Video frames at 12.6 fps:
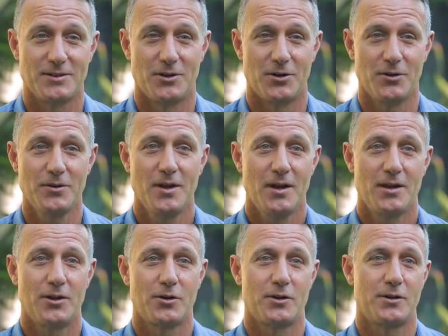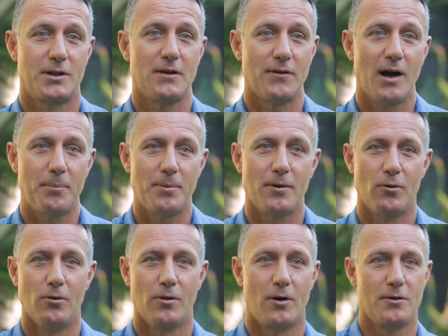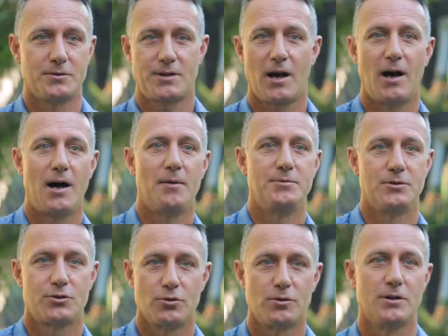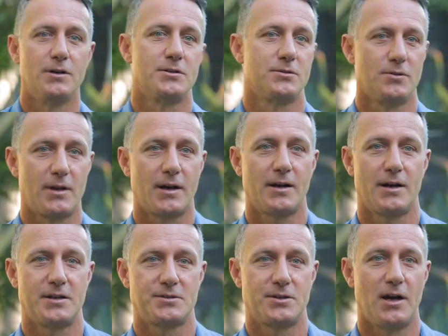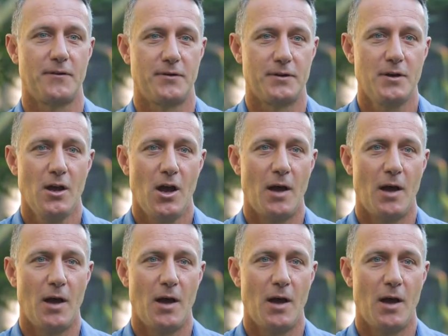You know, you got to give up all those carbs and sugars and all that kind of stuff, and,